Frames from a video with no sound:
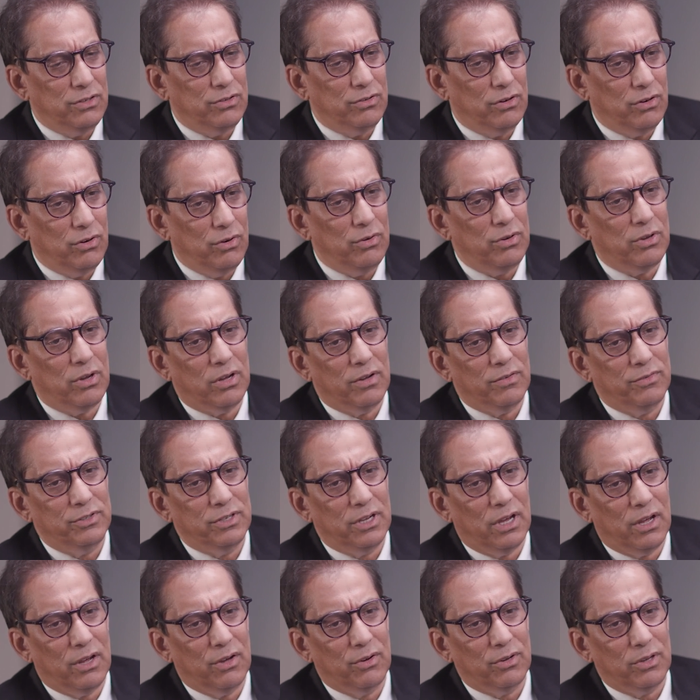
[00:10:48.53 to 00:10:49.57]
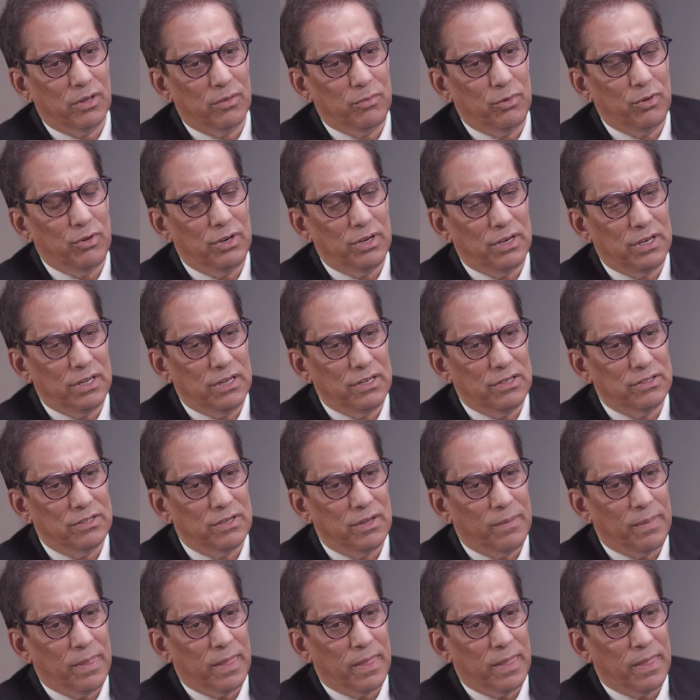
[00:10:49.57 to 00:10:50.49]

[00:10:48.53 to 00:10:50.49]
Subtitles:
to look after our communities,